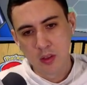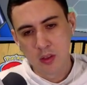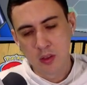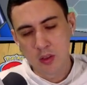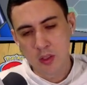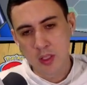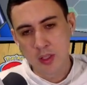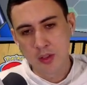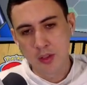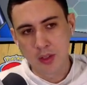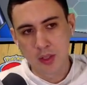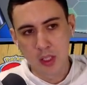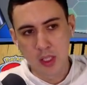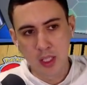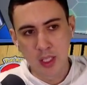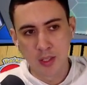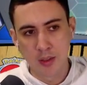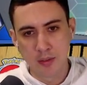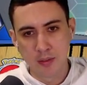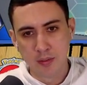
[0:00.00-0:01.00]
Alright,
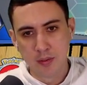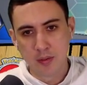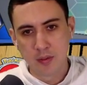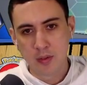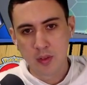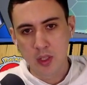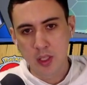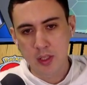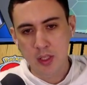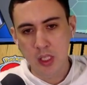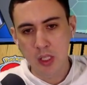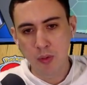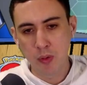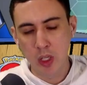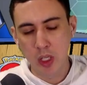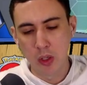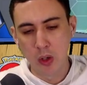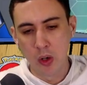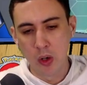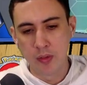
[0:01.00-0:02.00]
Zod. Let's see if we
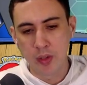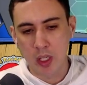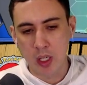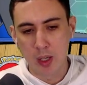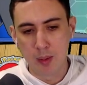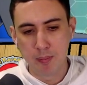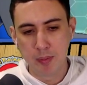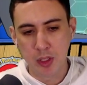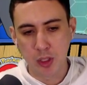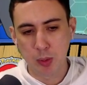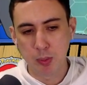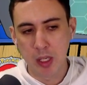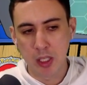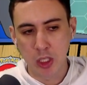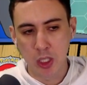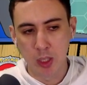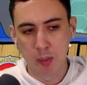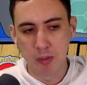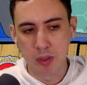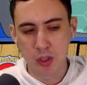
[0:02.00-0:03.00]
can overcome this
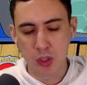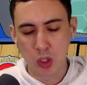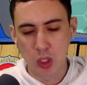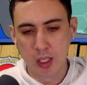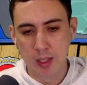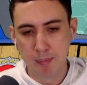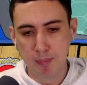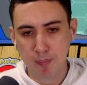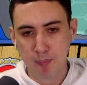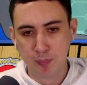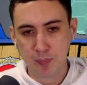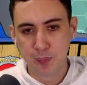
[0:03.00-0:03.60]
matchup this time.